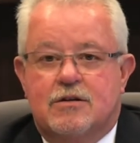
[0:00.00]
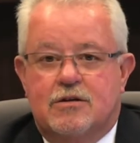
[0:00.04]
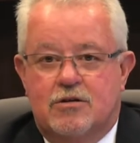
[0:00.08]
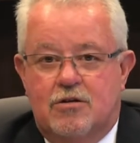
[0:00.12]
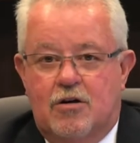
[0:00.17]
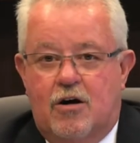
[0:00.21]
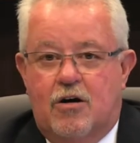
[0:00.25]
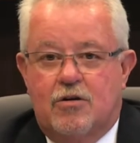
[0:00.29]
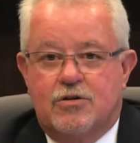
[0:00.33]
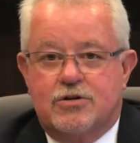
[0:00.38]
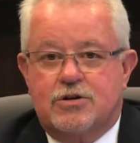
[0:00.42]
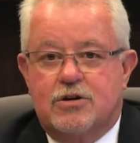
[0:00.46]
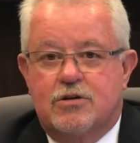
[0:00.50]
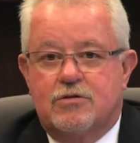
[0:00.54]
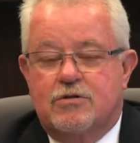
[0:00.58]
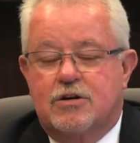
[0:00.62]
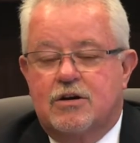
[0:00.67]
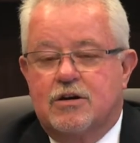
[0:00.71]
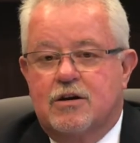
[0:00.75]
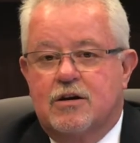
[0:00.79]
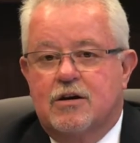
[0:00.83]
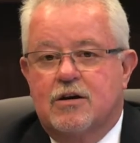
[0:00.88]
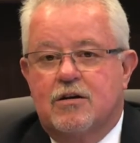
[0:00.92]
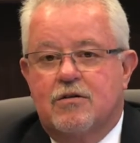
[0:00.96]
You also
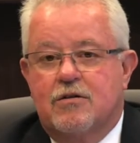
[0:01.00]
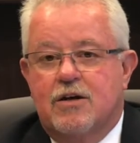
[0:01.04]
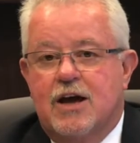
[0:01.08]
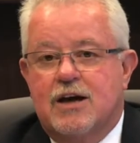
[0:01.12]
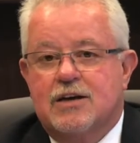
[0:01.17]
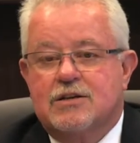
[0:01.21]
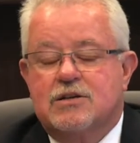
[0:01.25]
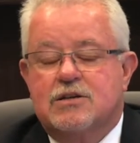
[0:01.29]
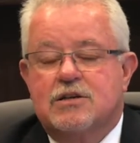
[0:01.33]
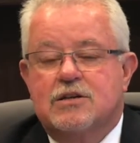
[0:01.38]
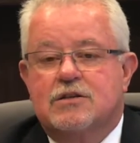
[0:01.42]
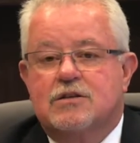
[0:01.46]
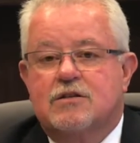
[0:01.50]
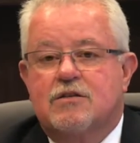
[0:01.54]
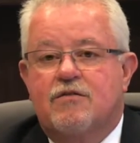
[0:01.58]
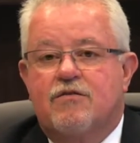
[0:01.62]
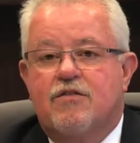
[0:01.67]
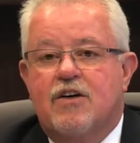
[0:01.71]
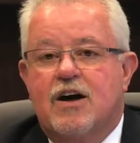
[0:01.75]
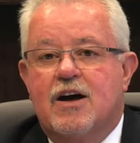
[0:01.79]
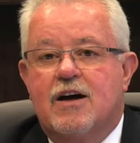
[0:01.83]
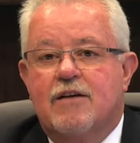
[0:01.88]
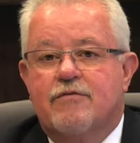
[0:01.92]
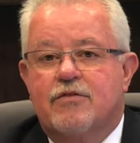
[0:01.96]
can get on
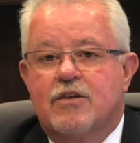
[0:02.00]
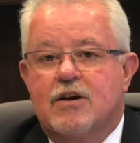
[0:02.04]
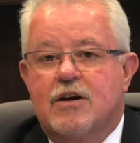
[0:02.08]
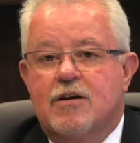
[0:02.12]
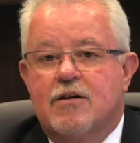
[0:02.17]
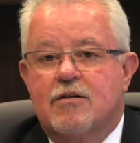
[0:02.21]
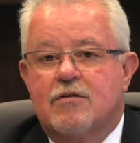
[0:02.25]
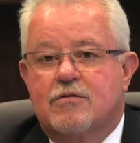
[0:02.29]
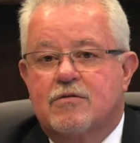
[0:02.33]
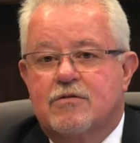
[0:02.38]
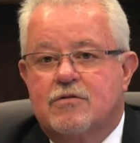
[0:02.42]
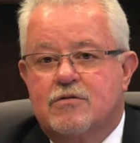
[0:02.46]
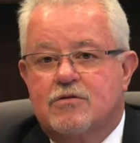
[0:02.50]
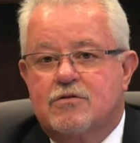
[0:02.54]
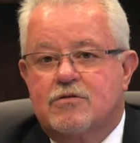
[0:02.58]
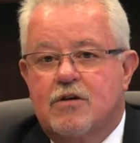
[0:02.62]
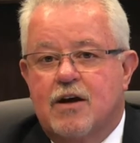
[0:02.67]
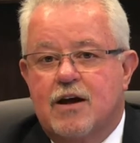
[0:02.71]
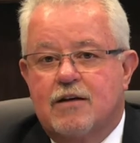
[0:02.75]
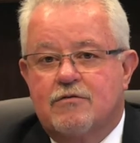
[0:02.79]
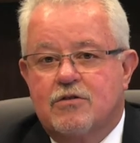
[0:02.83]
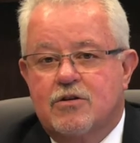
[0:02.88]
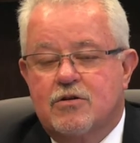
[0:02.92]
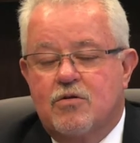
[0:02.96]
I-65 there,
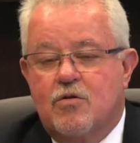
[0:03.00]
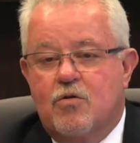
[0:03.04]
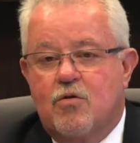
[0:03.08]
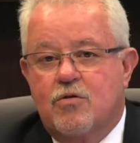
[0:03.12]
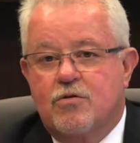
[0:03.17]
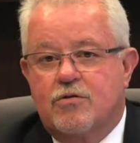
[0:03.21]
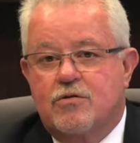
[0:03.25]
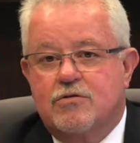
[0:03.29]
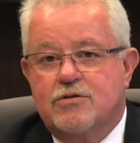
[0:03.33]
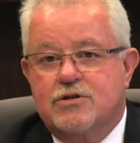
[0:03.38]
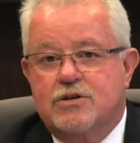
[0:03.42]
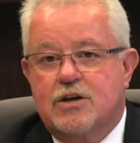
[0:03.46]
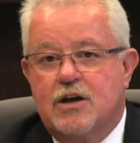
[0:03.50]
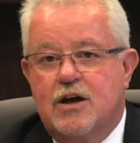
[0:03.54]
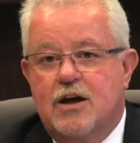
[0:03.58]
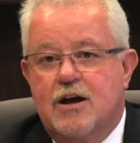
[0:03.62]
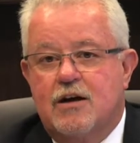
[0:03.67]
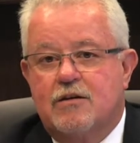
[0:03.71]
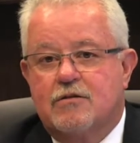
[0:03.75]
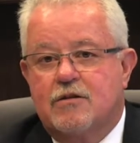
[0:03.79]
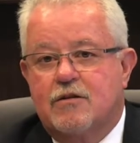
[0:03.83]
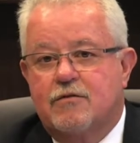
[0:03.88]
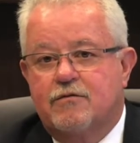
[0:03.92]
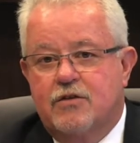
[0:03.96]
traveling north or
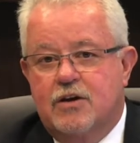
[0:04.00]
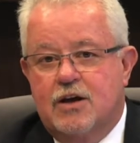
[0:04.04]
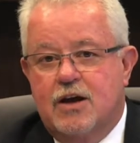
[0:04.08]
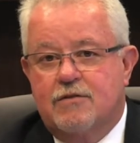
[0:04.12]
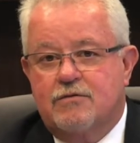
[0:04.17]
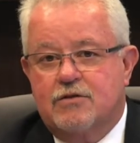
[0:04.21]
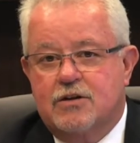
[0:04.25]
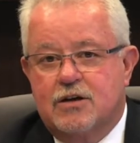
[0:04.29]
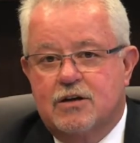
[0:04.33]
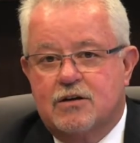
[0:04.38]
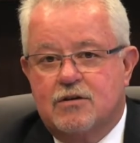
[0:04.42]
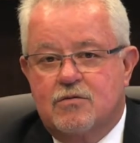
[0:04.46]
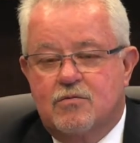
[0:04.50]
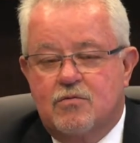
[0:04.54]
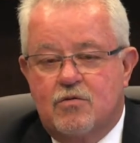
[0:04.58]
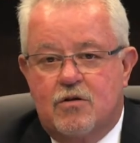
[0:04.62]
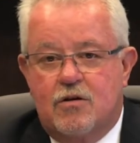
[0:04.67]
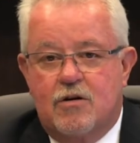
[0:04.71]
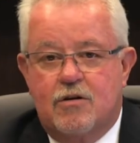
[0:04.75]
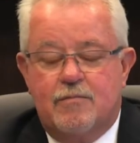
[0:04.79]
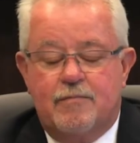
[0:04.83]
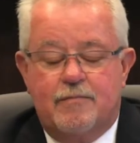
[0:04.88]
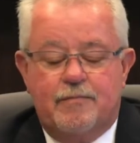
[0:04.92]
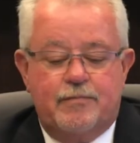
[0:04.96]
south if you have to get to
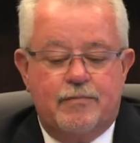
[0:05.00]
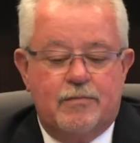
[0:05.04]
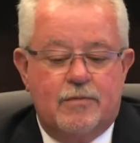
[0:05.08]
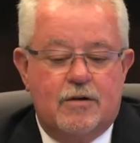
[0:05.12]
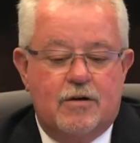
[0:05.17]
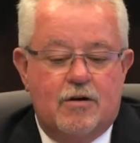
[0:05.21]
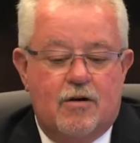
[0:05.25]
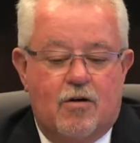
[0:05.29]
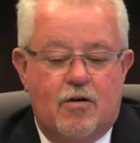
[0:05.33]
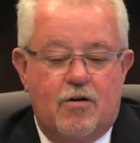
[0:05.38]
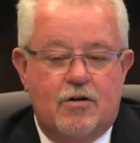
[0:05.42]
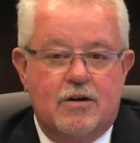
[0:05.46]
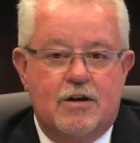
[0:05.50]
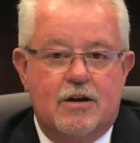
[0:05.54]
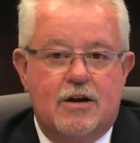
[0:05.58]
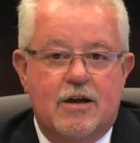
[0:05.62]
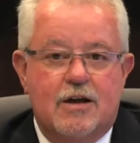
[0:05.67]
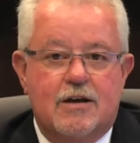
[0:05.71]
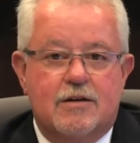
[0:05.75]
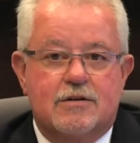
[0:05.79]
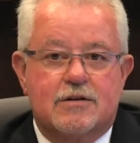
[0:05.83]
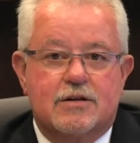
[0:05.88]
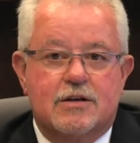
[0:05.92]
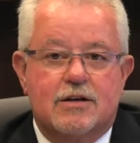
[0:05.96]
work or to
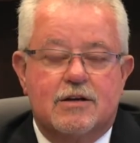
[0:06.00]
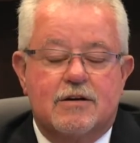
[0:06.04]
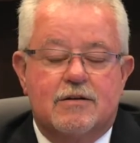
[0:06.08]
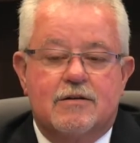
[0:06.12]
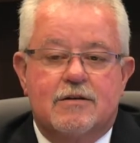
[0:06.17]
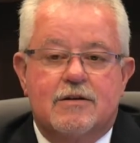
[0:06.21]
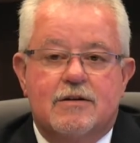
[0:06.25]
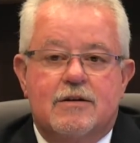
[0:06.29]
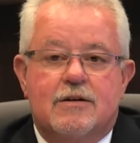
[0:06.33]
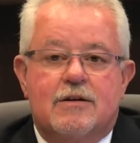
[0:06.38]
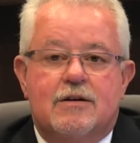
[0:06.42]
downtown.